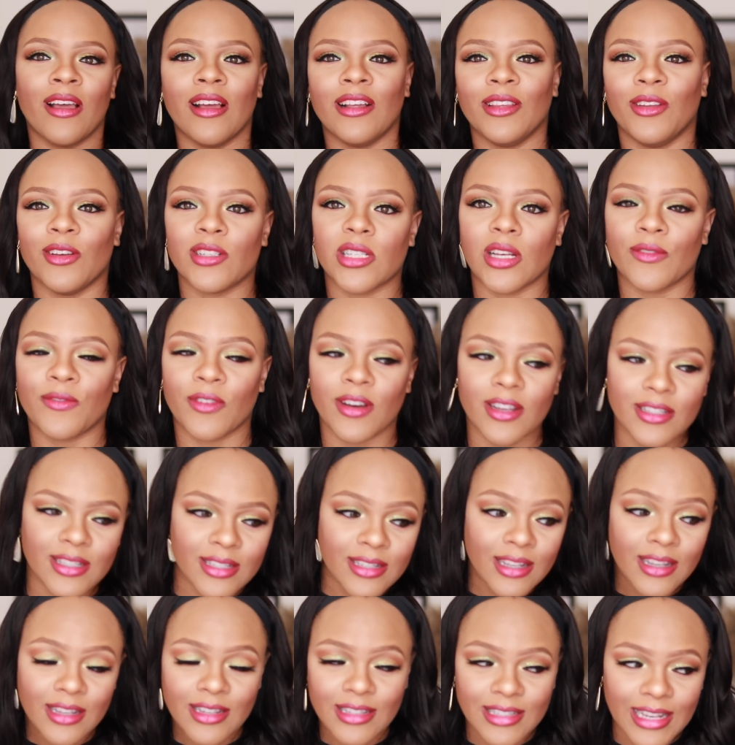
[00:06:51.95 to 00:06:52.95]
Those of us
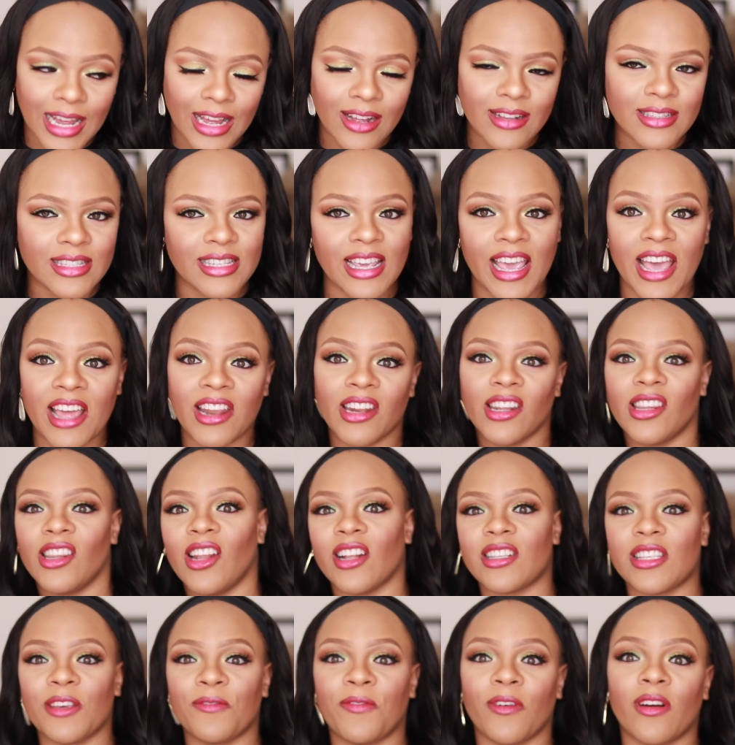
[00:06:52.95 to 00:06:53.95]
down there,
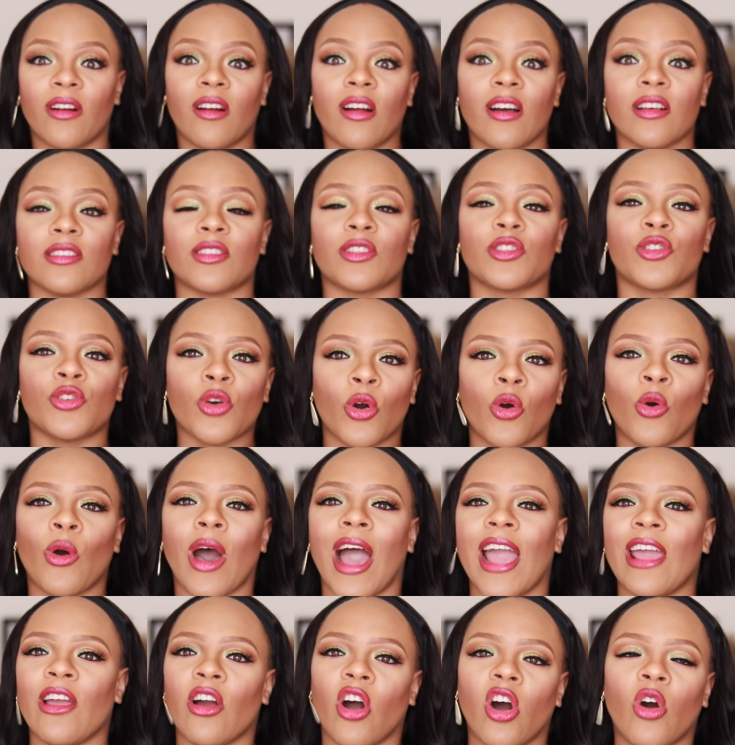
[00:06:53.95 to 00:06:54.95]
nothing for us. So
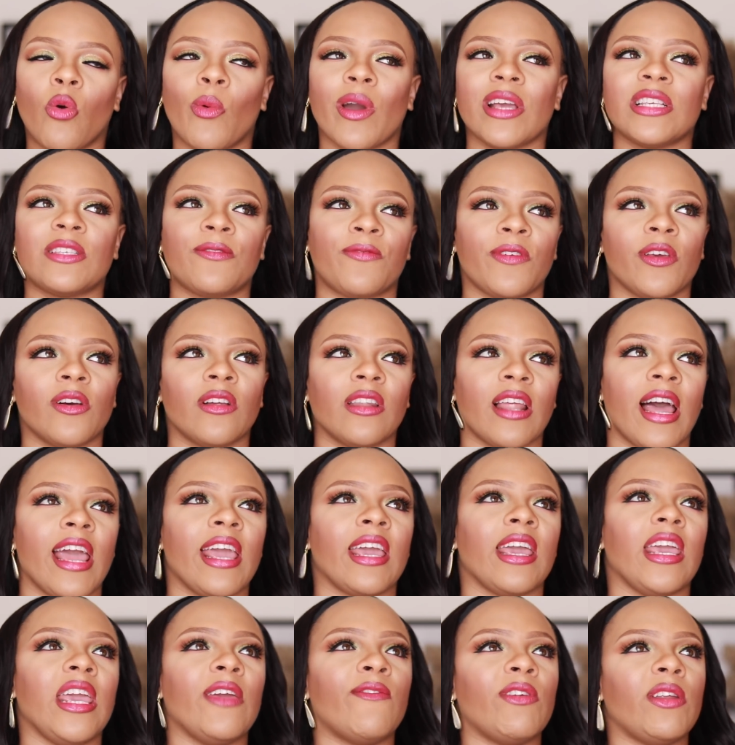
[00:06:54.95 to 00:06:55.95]
I always feel
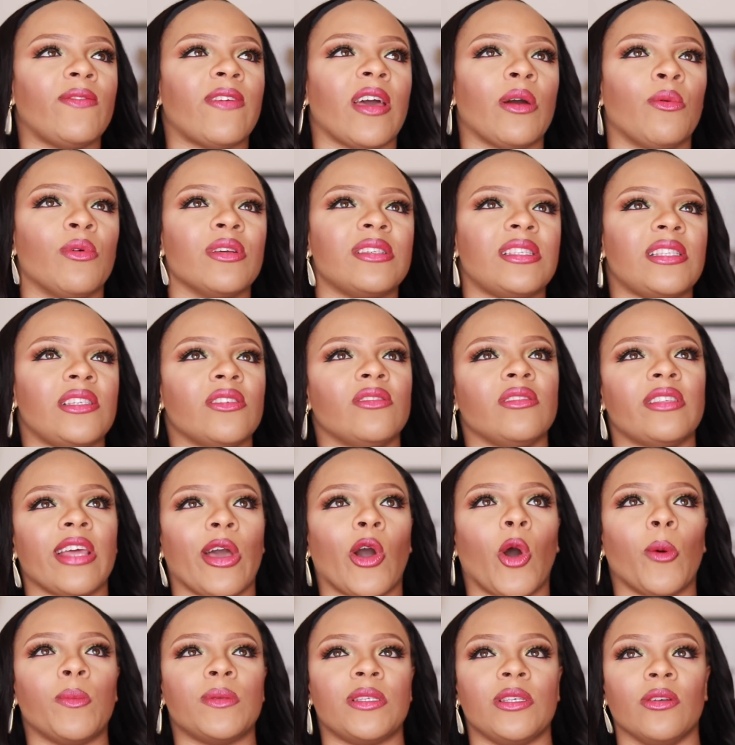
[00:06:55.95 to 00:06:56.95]
like, even if I was still
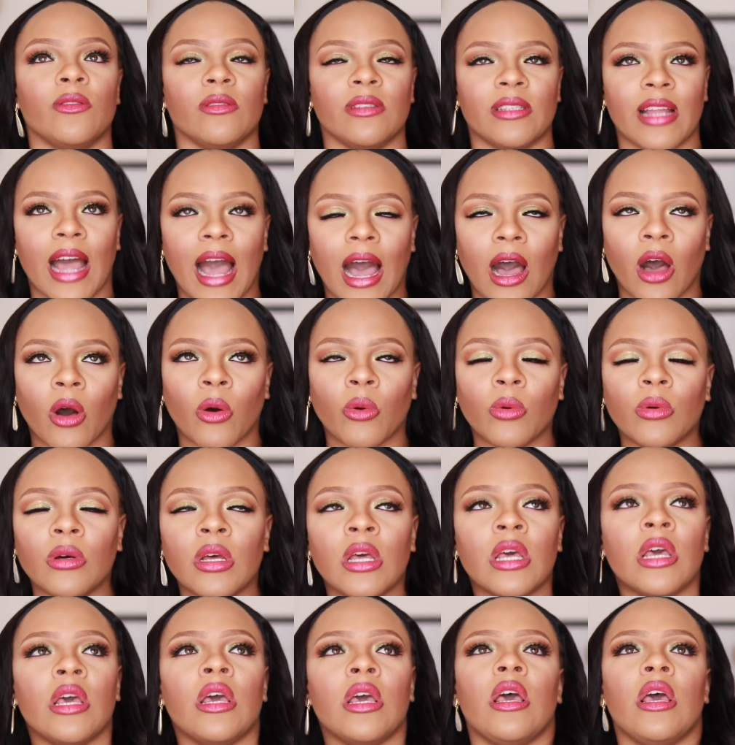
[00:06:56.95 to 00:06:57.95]
there up till now,
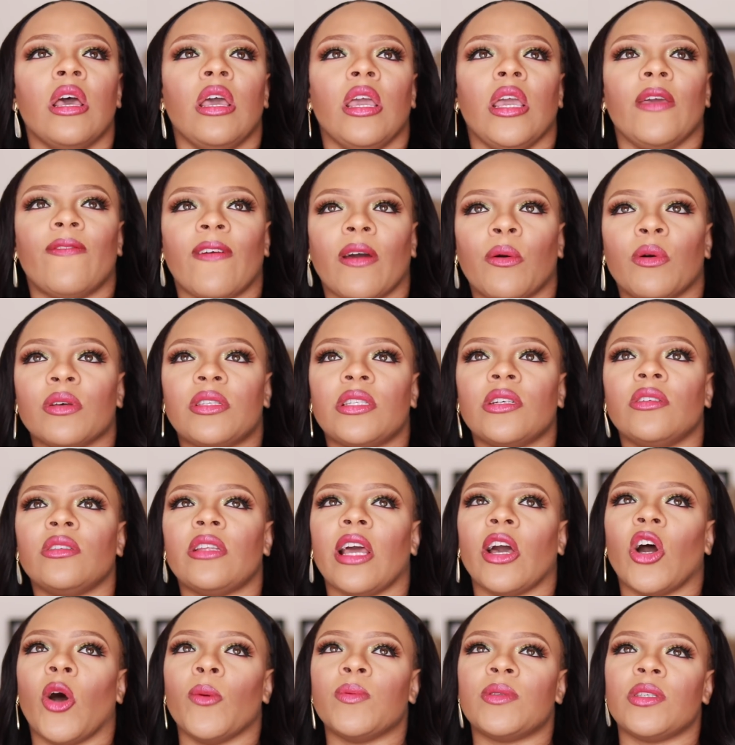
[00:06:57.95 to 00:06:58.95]

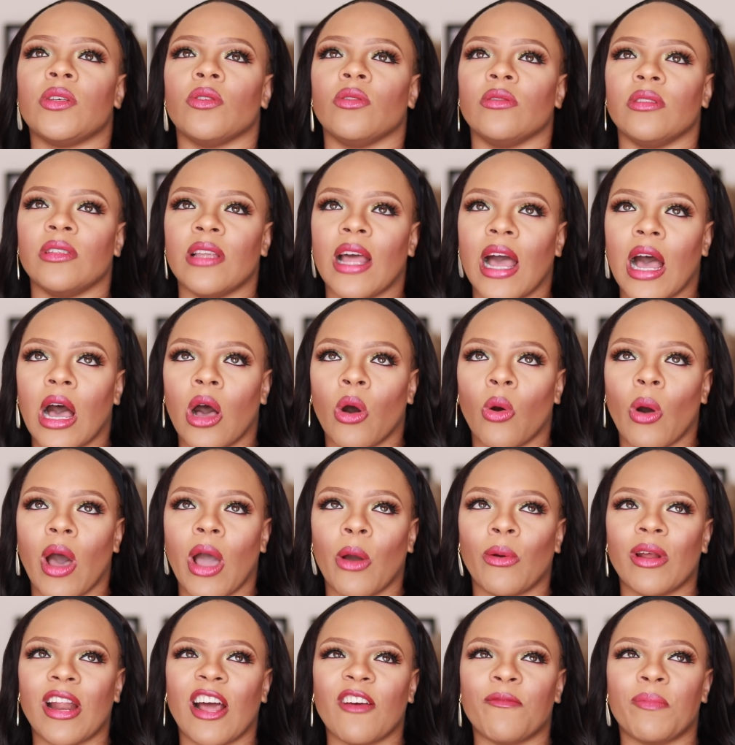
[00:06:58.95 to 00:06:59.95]
I
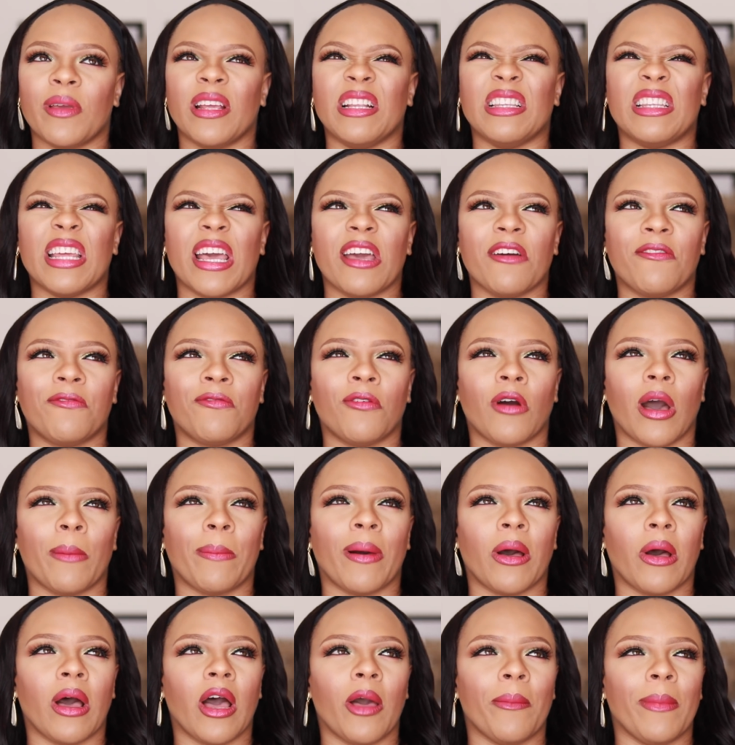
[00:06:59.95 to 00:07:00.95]
would have been there for
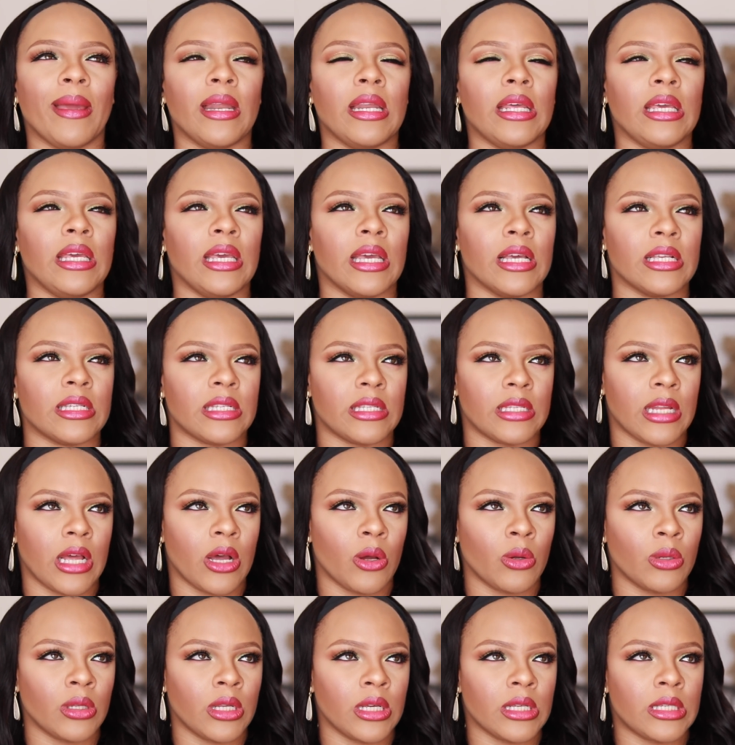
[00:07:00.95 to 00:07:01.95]
about how many years
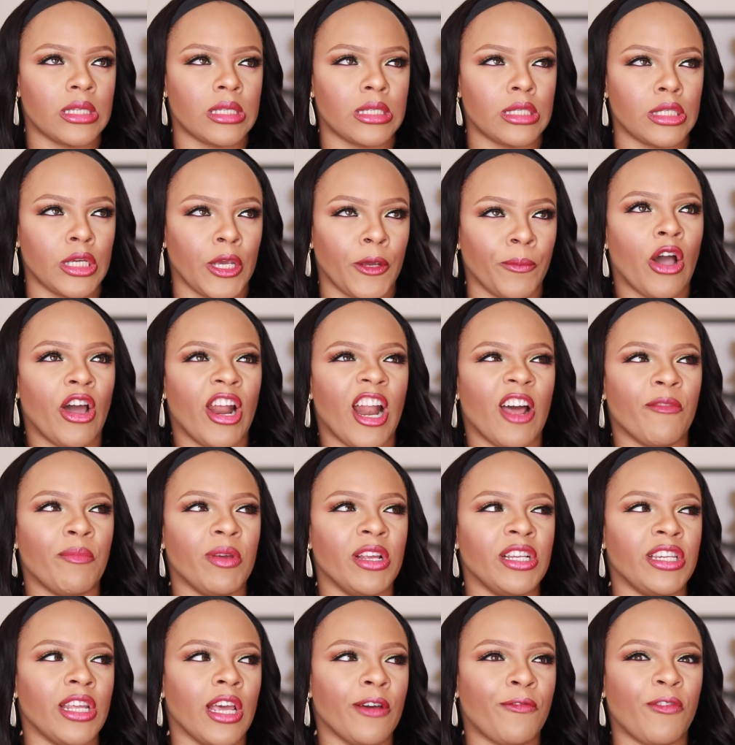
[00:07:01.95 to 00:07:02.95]
now? Let's see. I would have
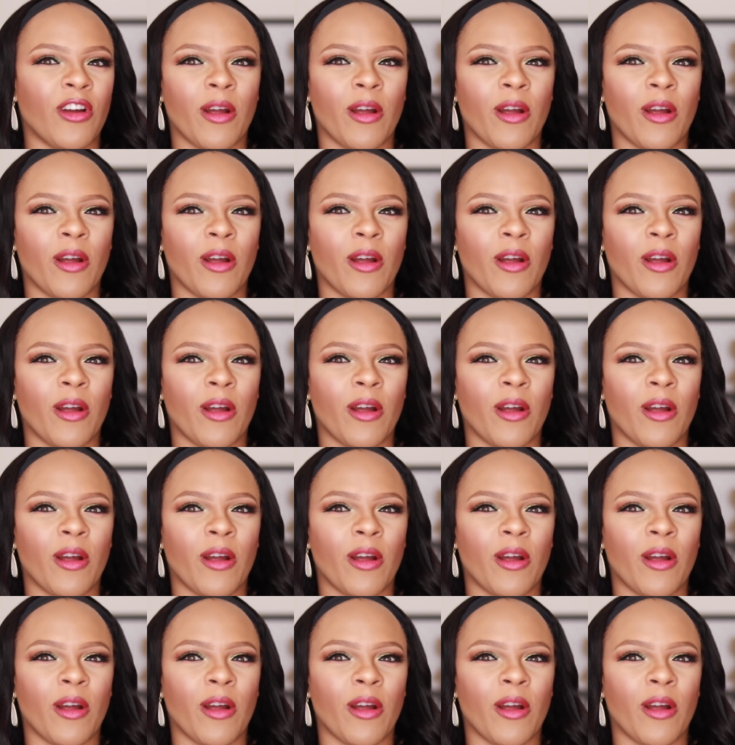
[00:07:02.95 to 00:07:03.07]
been there for